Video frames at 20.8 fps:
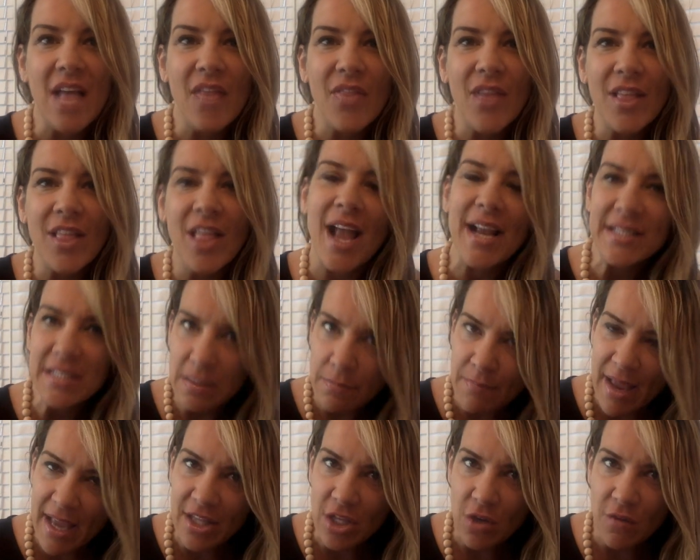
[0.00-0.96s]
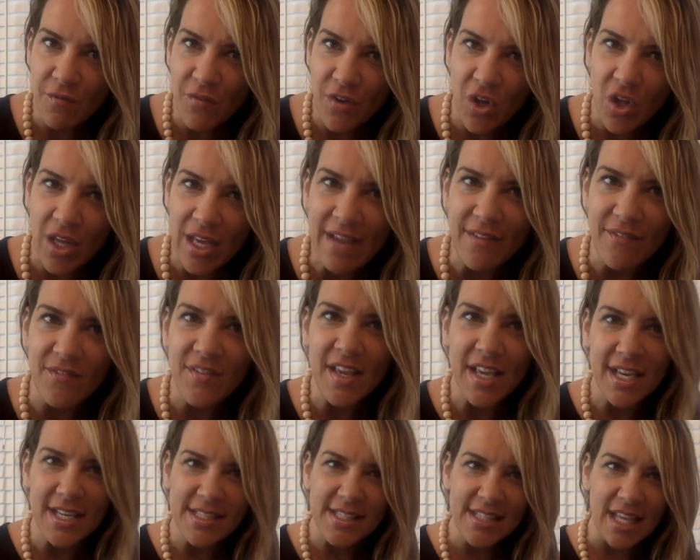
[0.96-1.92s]
They like to make you feel
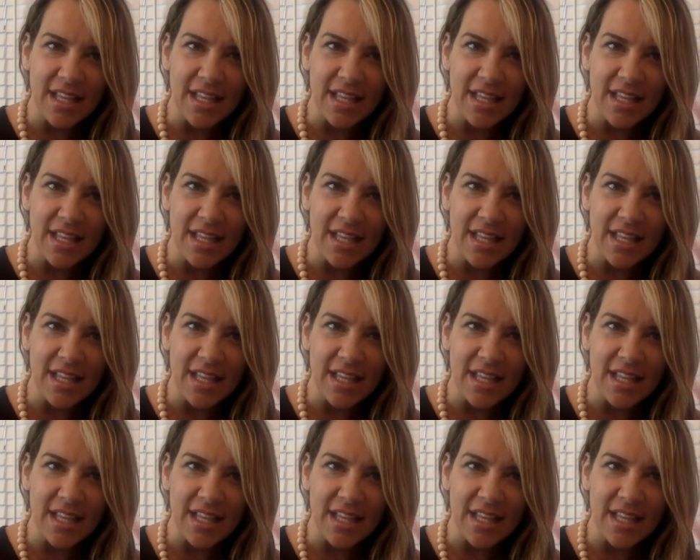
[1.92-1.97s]
envious.